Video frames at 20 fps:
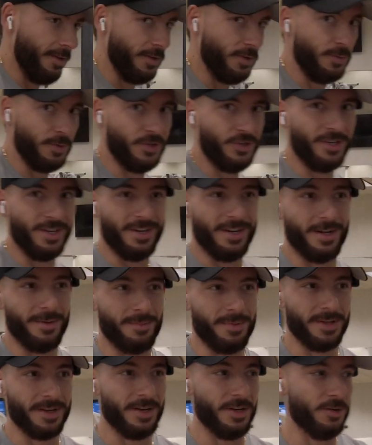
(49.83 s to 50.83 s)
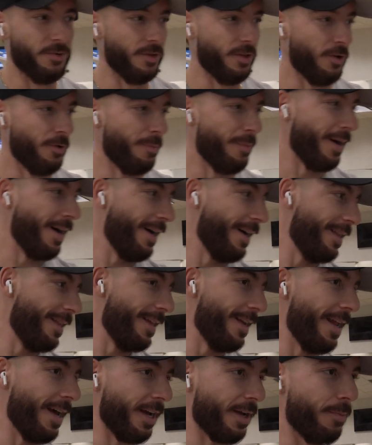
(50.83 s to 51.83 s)
switching it up, gonna do a little behind
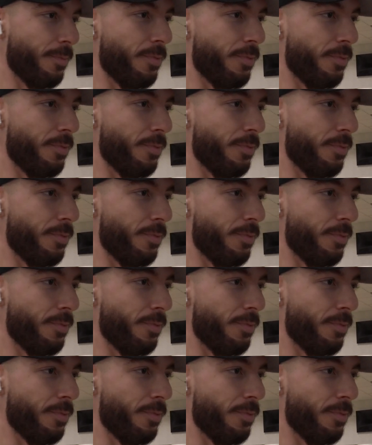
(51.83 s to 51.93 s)
the neck